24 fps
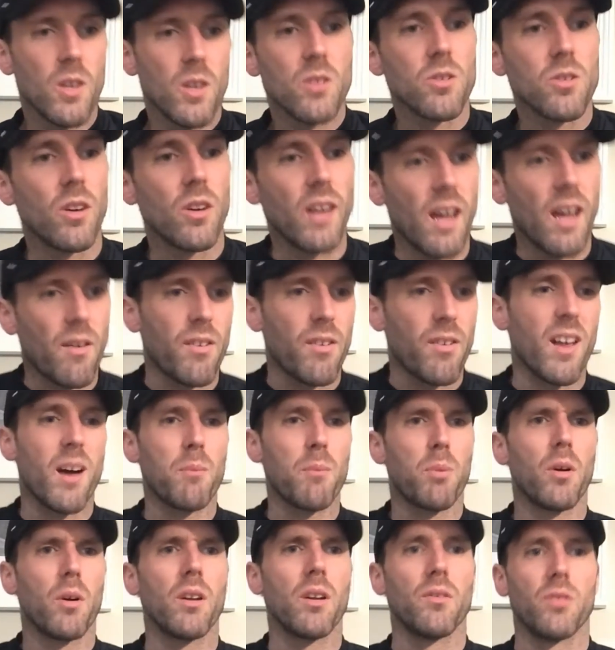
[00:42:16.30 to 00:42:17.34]
so yeah, for that
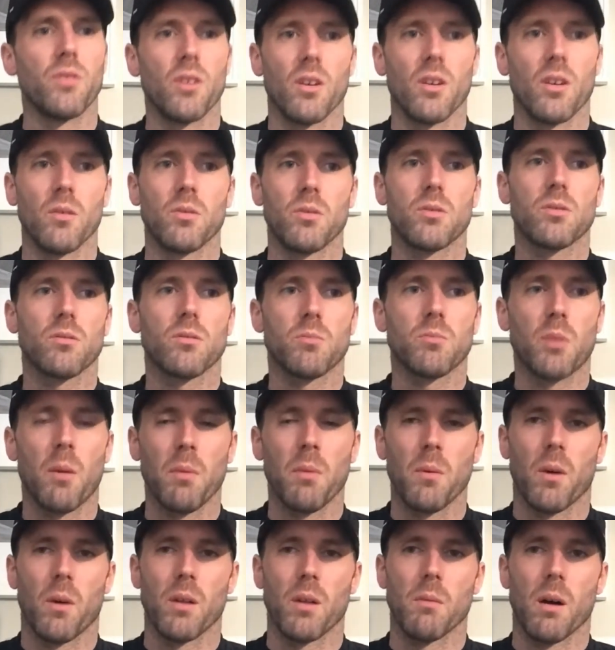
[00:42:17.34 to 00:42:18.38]
point of view, it was probably
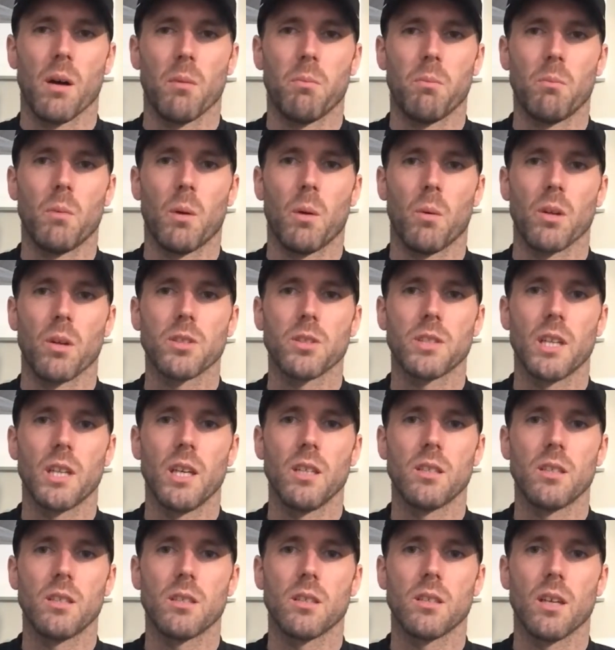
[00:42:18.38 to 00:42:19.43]
one of my worst
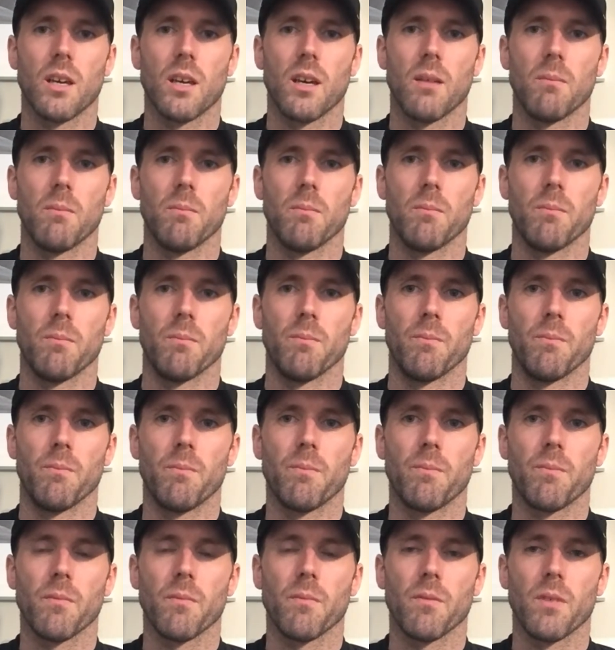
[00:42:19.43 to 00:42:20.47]
days
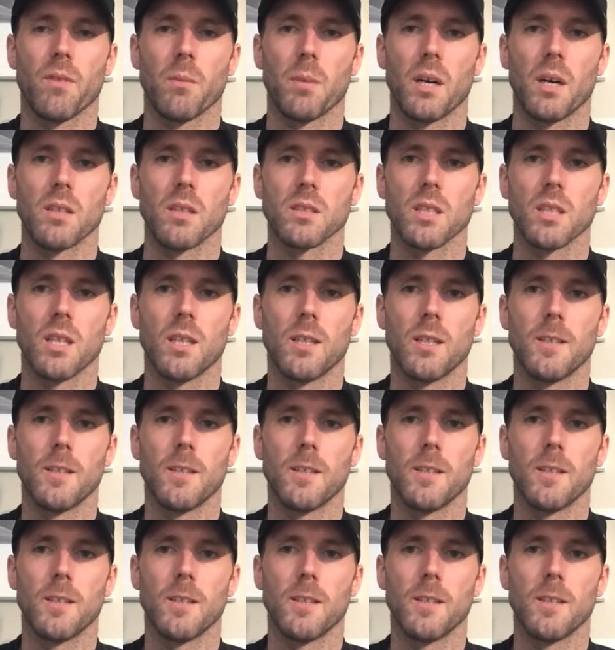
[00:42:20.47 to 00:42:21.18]
for Barnsley.